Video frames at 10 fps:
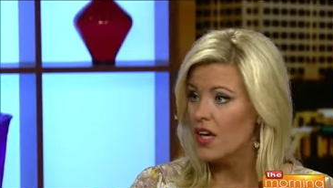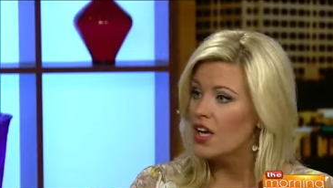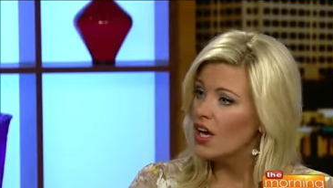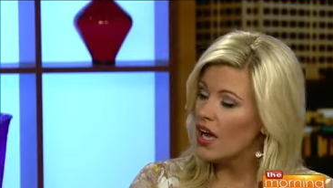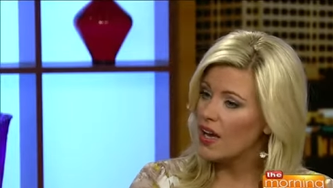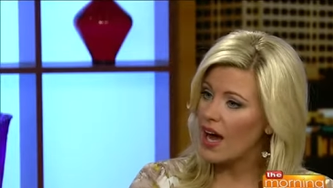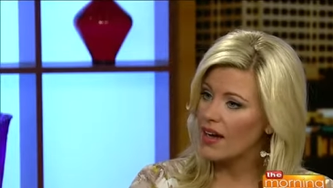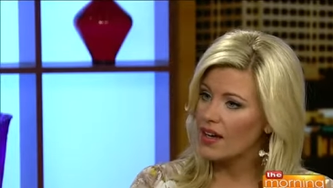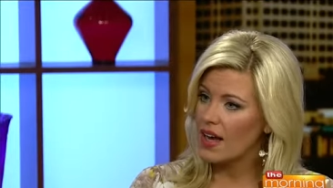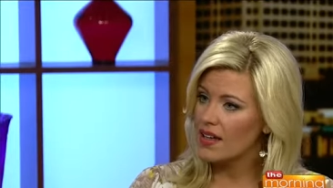Sure. Eh,
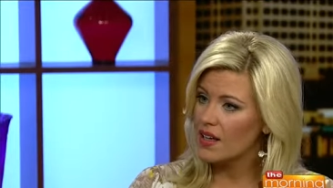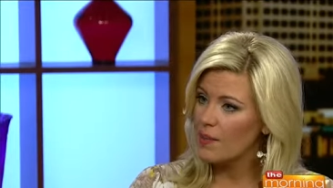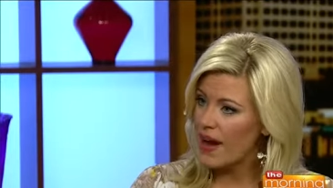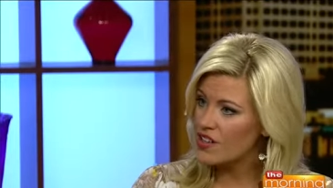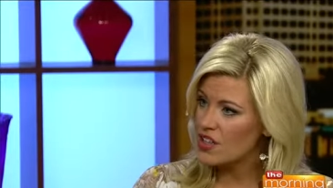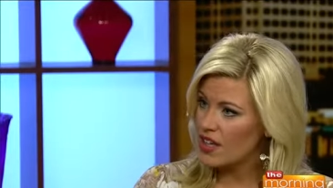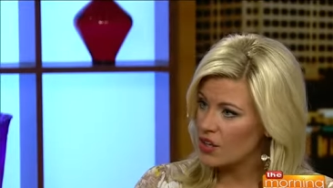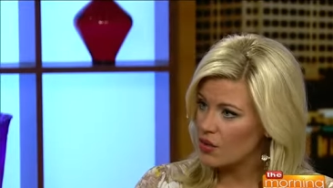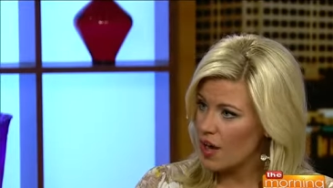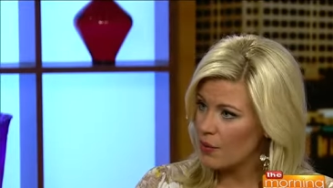I, I can imagine
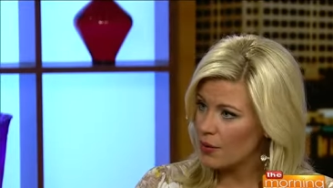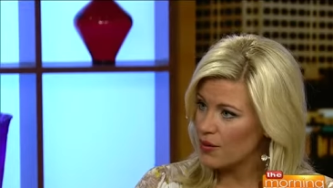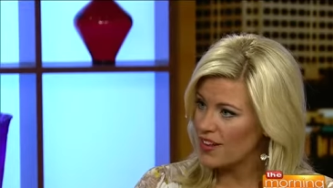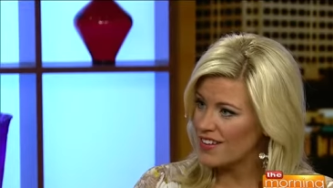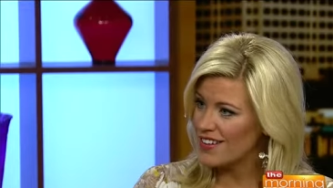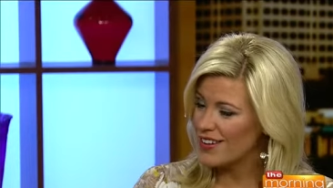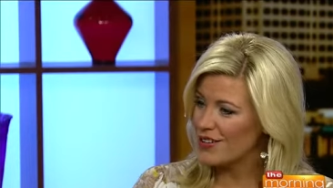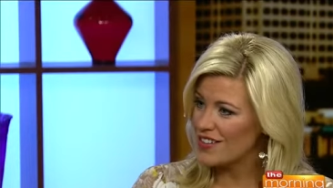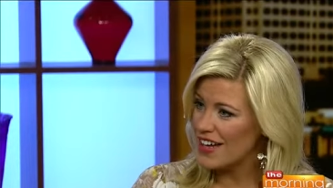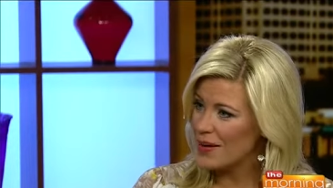that you coming with a you
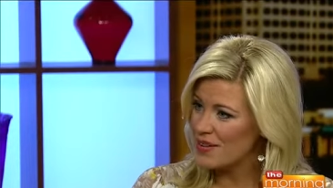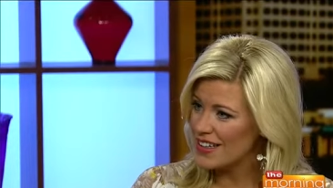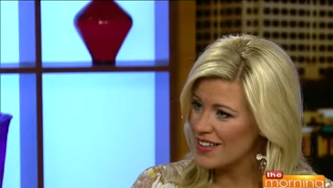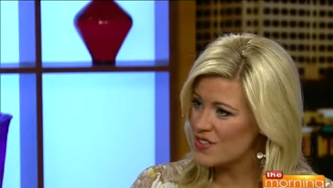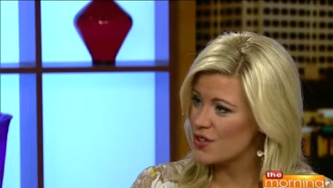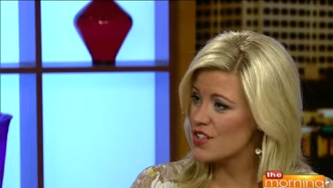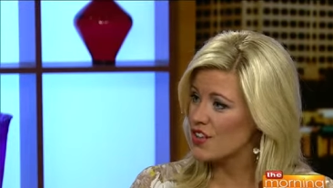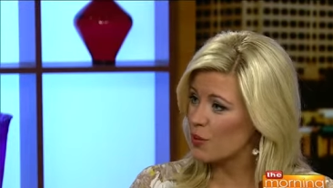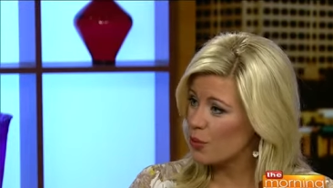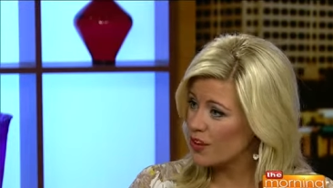know the Diamond Dancers
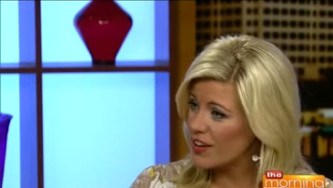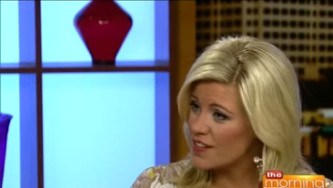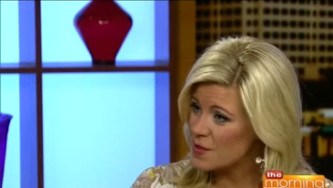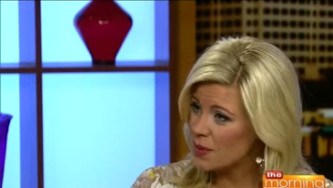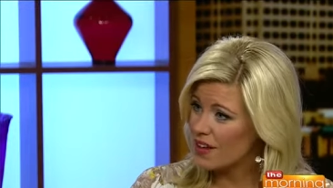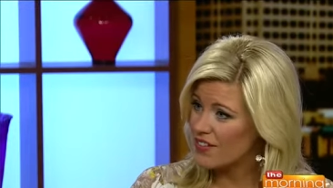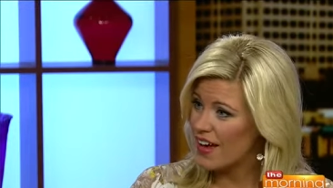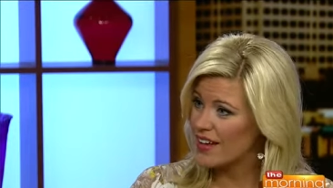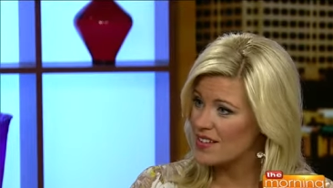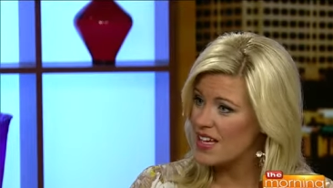and they're putting on this big
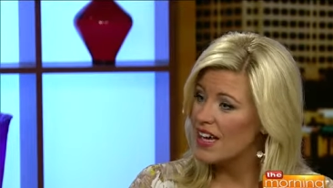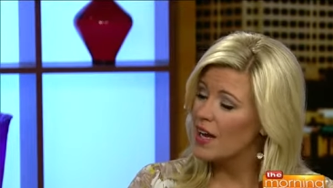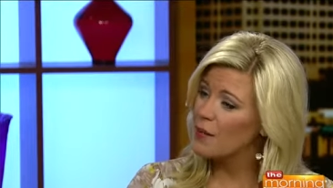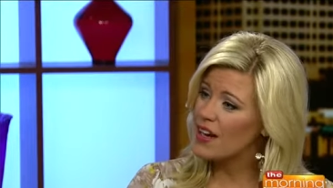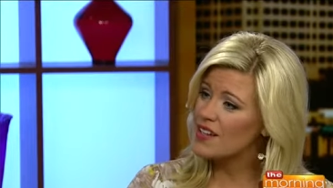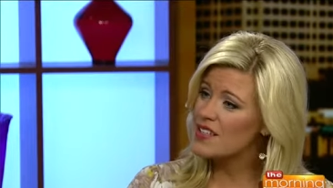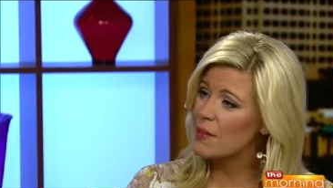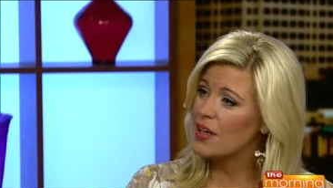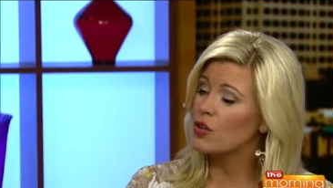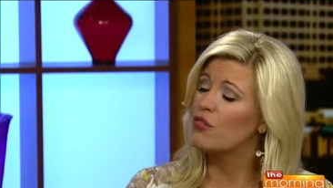event. I mean, how does
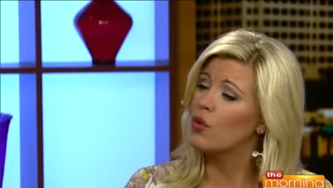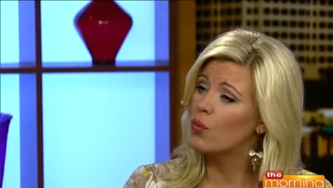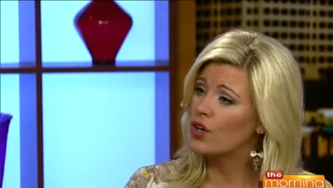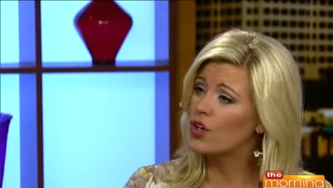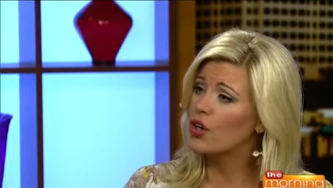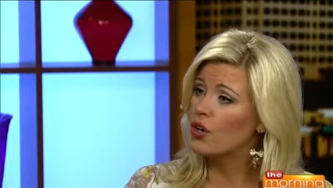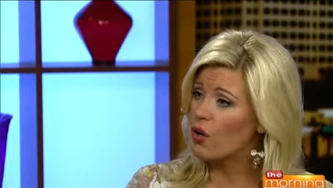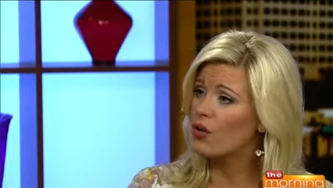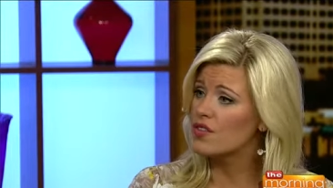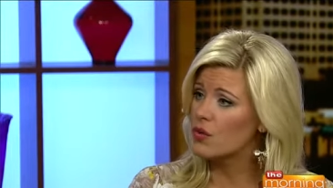that make you feel? What are your
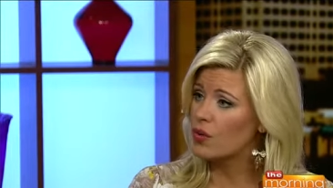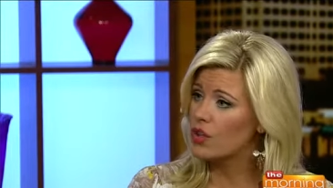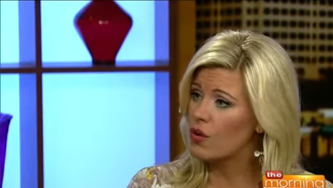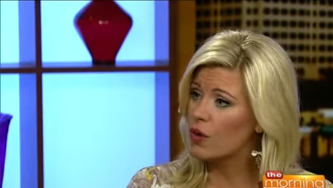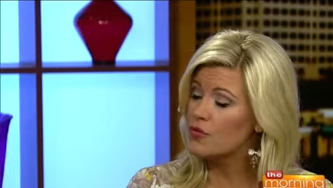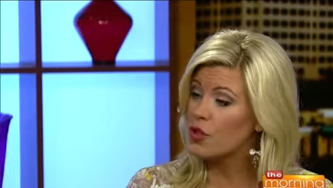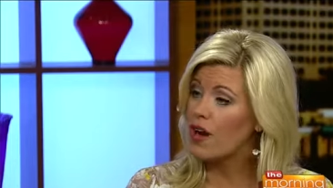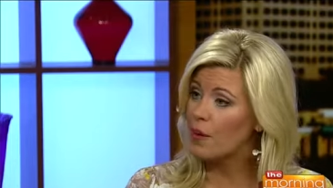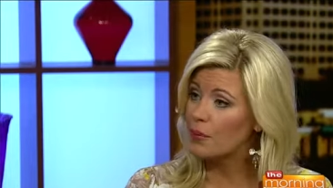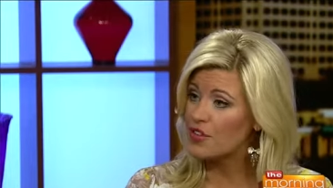goals and what do you hope to
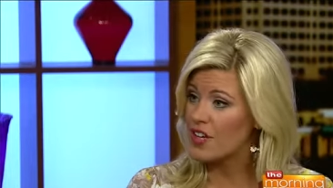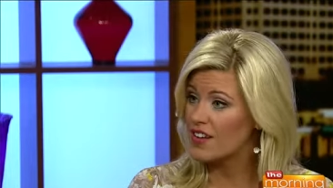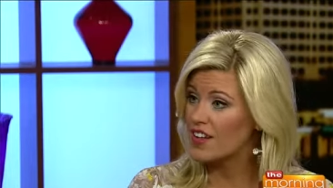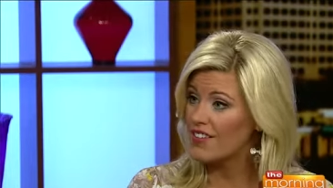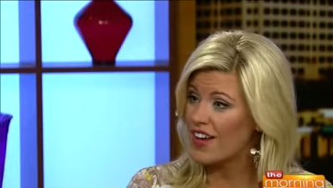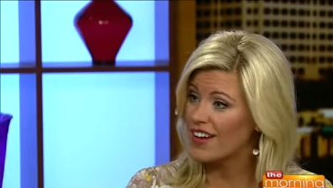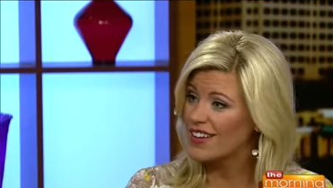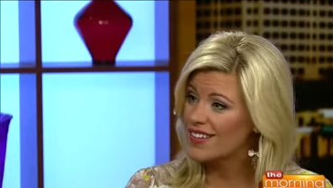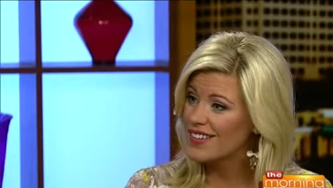accomplish mm-hmm. at the event?